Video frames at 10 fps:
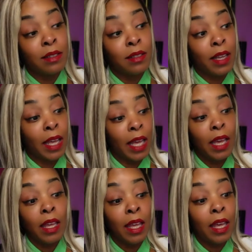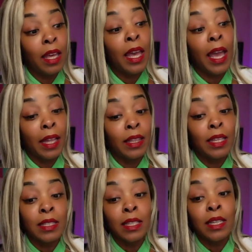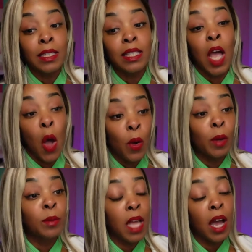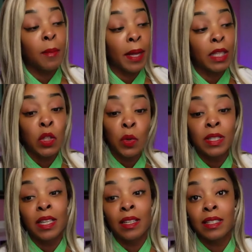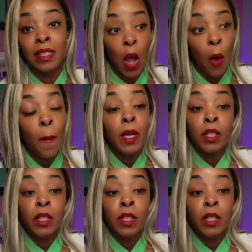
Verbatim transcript: He he had this in the song. He was talking about the 2C in the song.